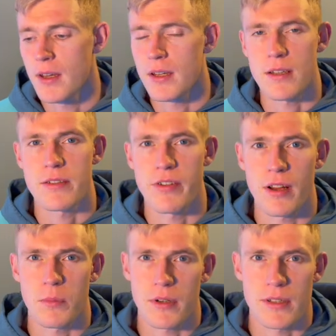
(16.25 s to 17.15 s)
In this
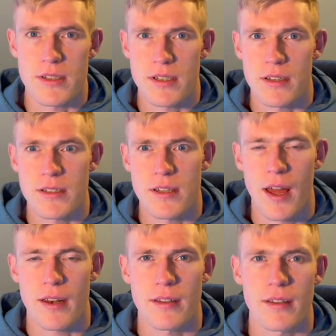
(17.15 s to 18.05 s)
video, I'm going to discuss
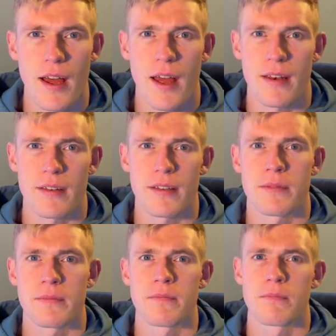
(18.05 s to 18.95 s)
that and
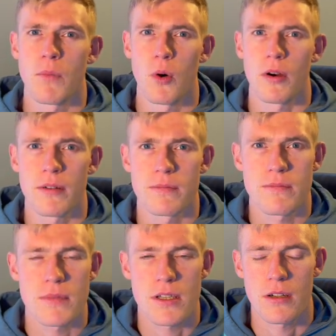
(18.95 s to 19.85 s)
more.
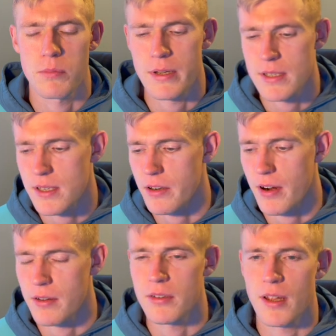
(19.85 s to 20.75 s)
So please stick
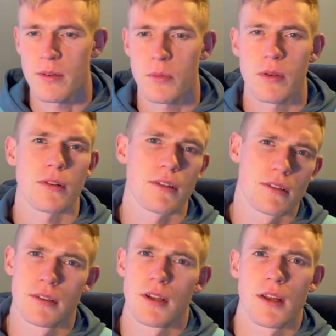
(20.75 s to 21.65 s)
around and we will
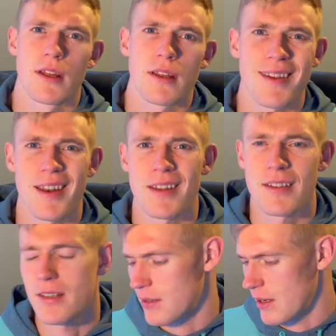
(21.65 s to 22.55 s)
get
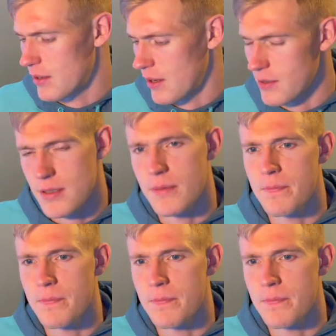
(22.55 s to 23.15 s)
into the details.